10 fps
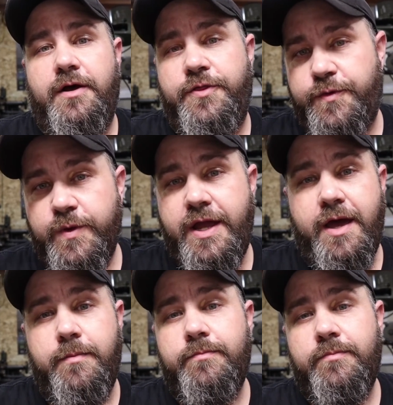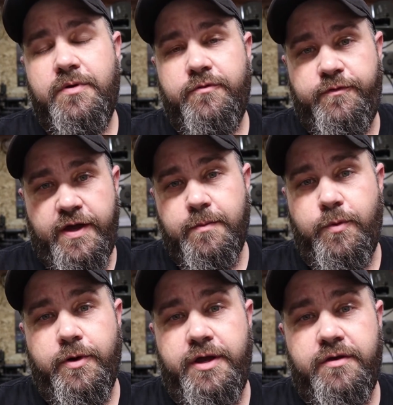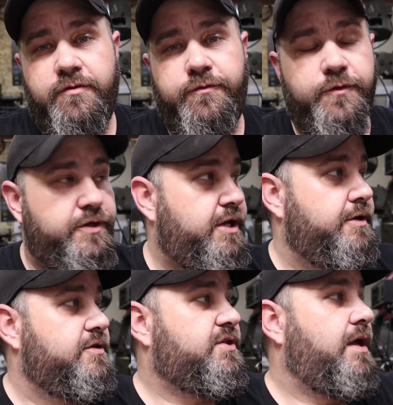a 3M fanboy for years.